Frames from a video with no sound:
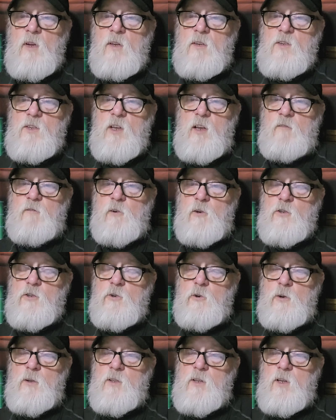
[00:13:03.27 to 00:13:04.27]
See
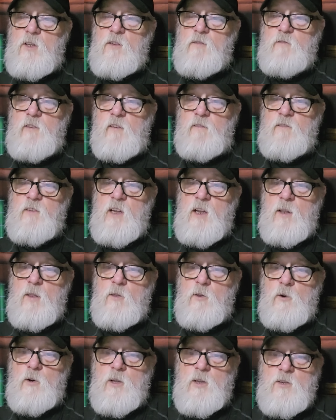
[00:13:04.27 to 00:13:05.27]
1 Corinthians
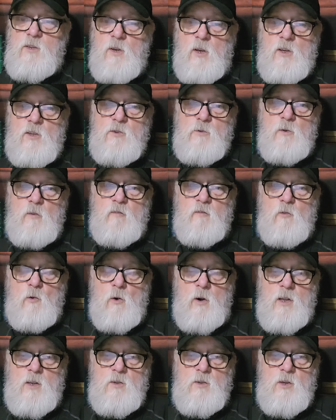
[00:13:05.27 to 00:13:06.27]
15:36 through
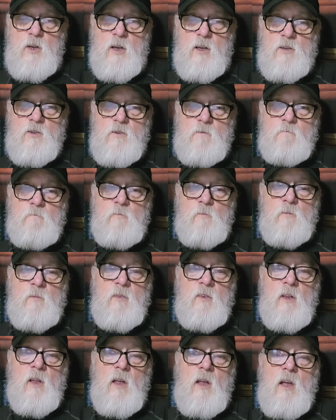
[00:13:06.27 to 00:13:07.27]
46.
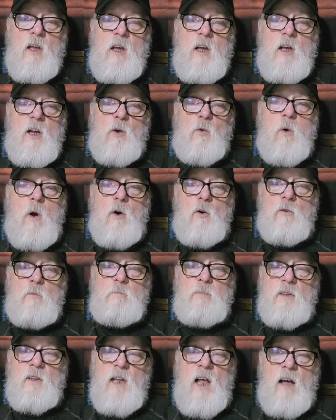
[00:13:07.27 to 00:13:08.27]
Quote,
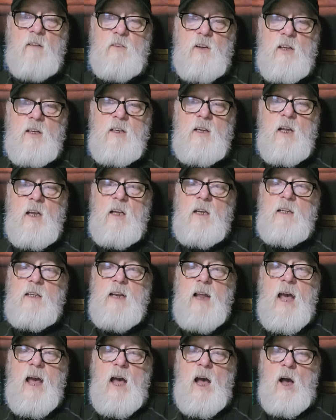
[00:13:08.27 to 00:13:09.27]
"Beloved,
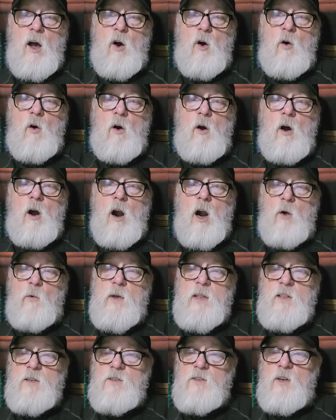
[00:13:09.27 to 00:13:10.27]
now are
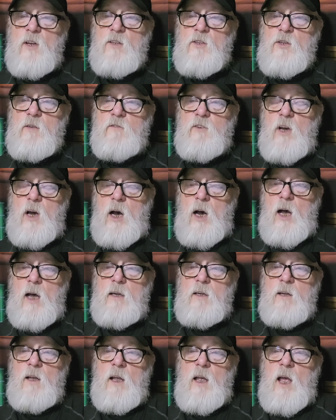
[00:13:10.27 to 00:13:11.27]
we the sons of God,
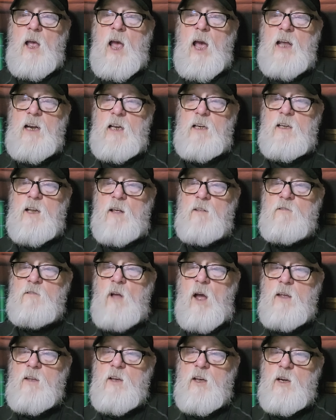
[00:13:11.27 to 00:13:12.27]
and it doth
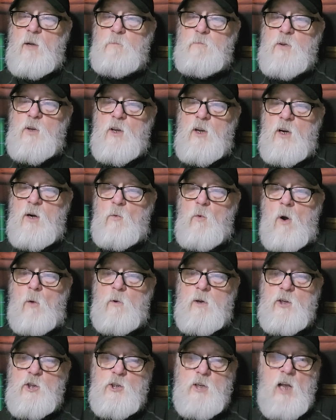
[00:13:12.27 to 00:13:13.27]
not yet appear what
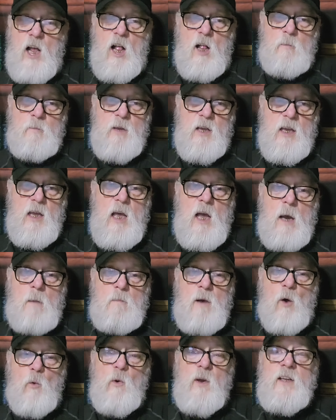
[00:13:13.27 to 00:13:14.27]
we shall be,
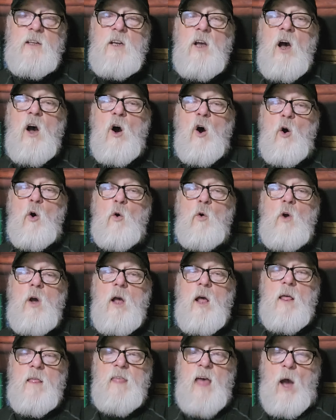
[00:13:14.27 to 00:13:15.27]
but we know
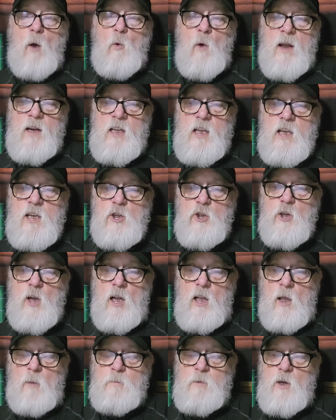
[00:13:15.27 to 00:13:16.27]
that when he
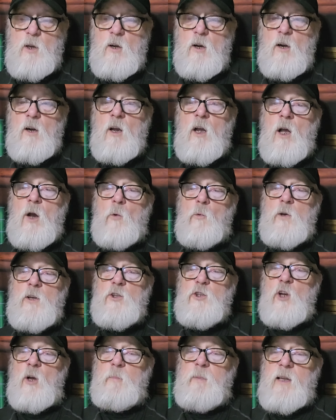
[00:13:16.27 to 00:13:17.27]
shall appear, we
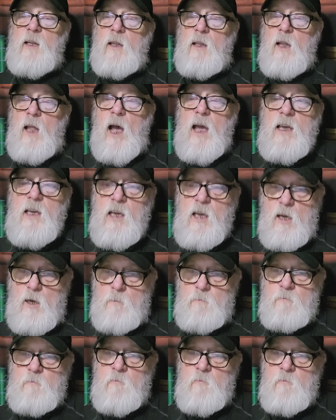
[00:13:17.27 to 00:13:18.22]
shall be like him,